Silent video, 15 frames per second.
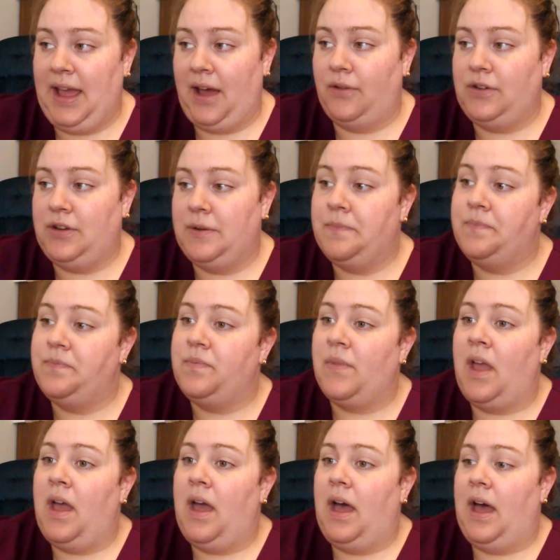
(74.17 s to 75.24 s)
account.
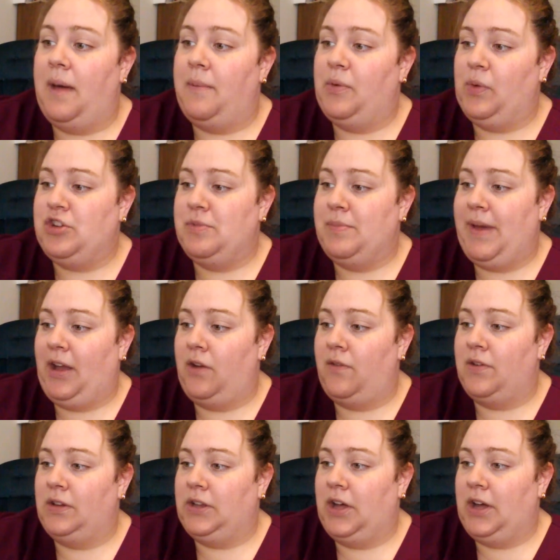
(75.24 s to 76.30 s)
Switching back
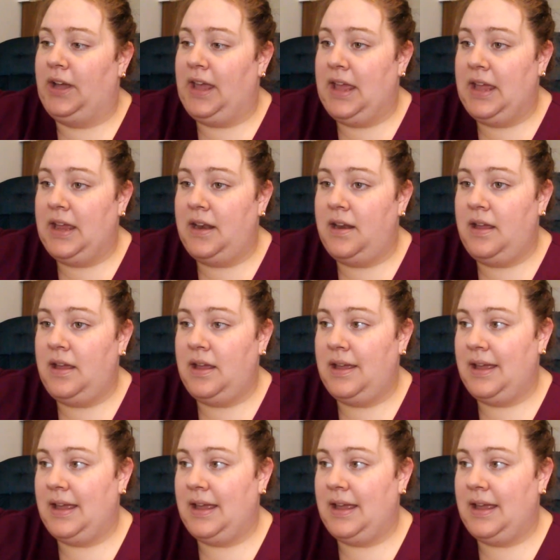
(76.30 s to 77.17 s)
over to log in.